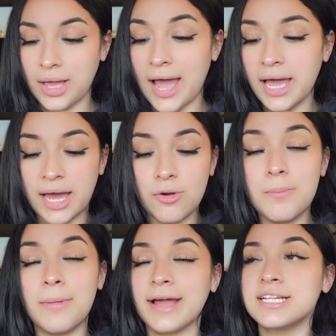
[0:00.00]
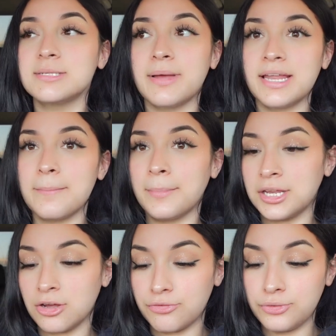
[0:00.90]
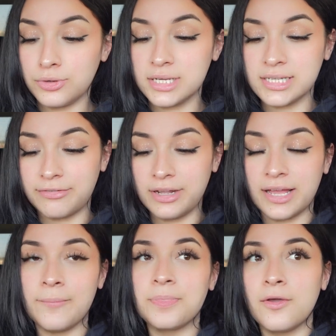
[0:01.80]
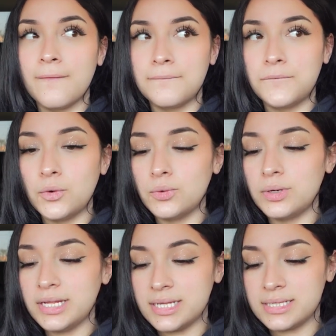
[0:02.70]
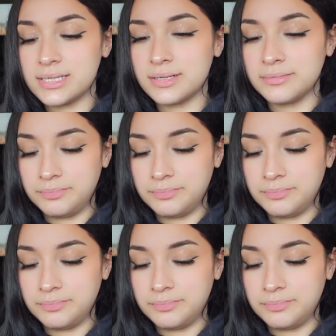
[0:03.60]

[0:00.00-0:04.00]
I don't mind spending money on food, because I feel like food is